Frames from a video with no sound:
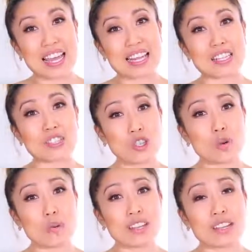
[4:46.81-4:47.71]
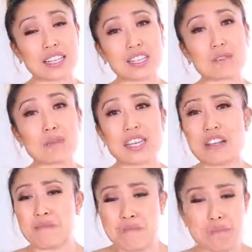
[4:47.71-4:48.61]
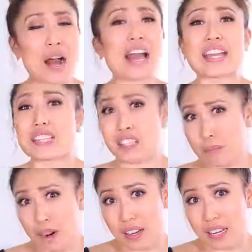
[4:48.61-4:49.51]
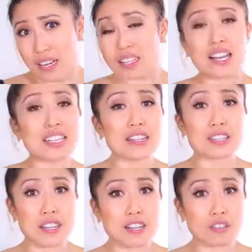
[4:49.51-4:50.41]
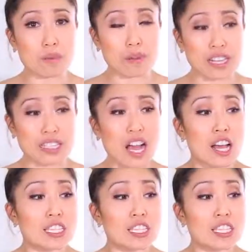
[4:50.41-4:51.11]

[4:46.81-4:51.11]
And I don't want you guys to be buying into the marketing because a lot of times the luxury brands